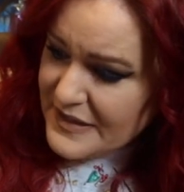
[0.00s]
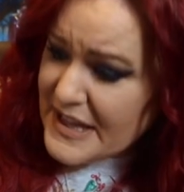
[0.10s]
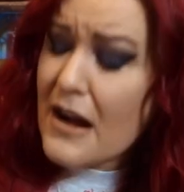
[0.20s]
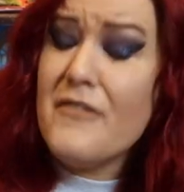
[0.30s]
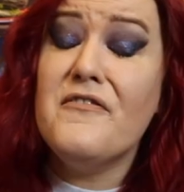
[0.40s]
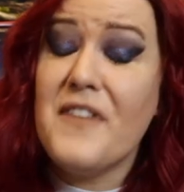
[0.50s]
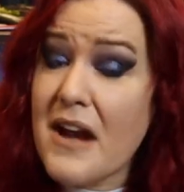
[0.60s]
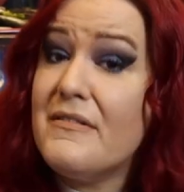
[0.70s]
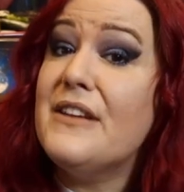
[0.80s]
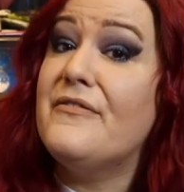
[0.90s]
They are
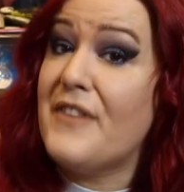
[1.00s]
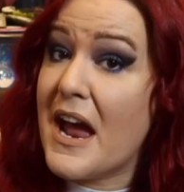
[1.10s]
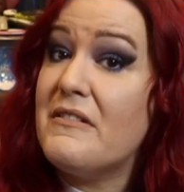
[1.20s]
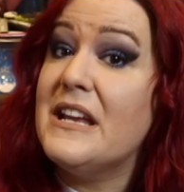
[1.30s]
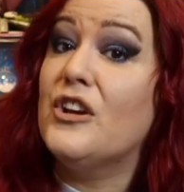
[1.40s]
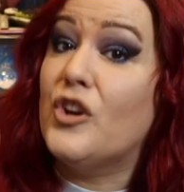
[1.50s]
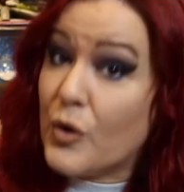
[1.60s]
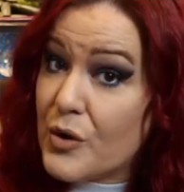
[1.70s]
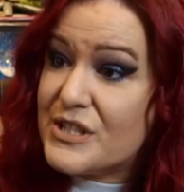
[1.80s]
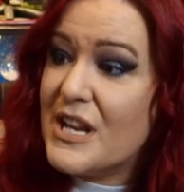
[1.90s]
very, very
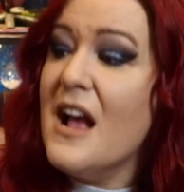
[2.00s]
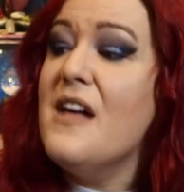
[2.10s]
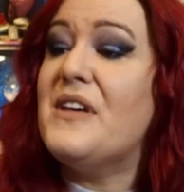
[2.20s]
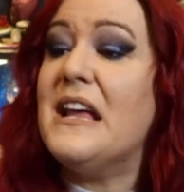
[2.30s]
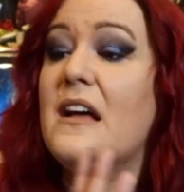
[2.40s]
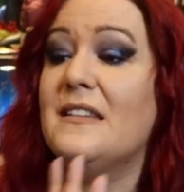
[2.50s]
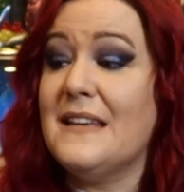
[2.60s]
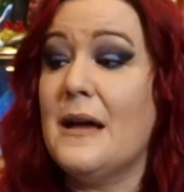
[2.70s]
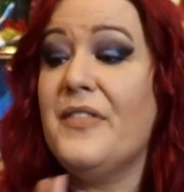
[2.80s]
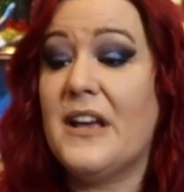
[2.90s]
good.
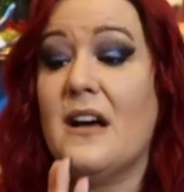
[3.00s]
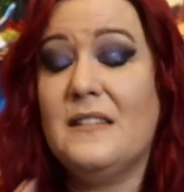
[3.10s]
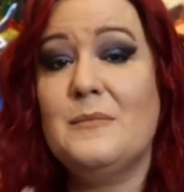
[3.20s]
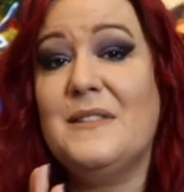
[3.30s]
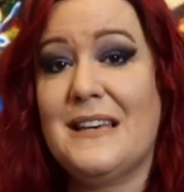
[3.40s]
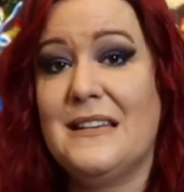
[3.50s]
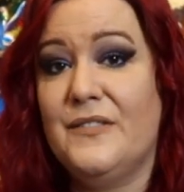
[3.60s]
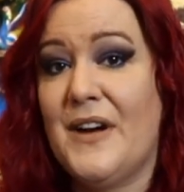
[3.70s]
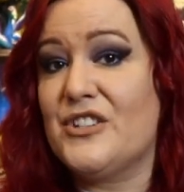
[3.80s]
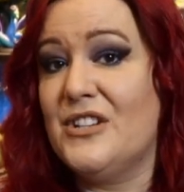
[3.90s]
The customer
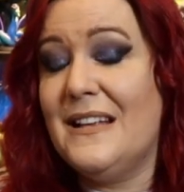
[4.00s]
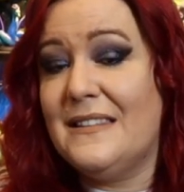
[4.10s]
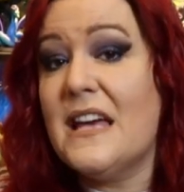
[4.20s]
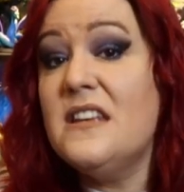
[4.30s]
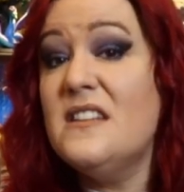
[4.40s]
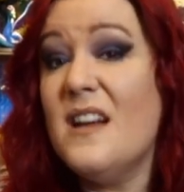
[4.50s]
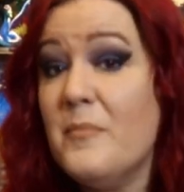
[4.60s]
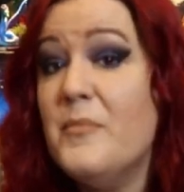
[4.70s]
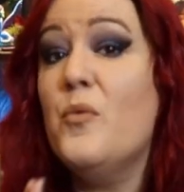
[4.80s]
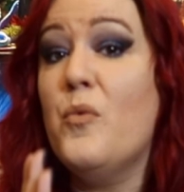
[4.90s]
satisfaction is their
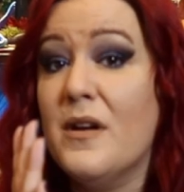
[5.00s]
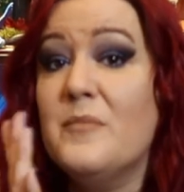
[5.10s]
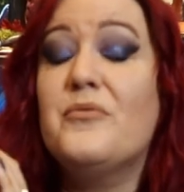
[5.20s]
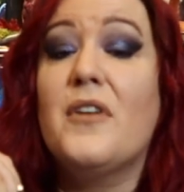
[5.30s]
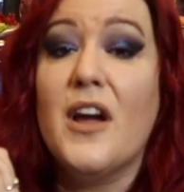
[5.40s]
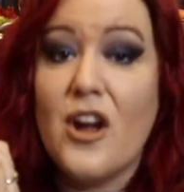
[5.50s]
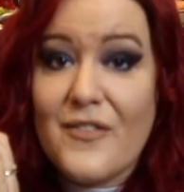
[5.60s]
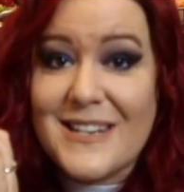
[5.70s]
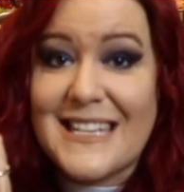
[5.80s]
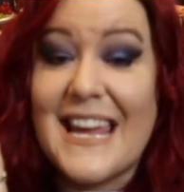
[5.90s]
number one
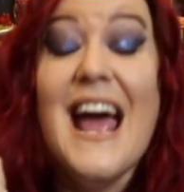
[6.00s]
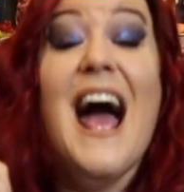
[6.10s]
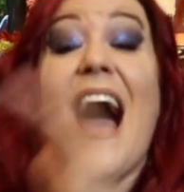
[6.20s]
priority.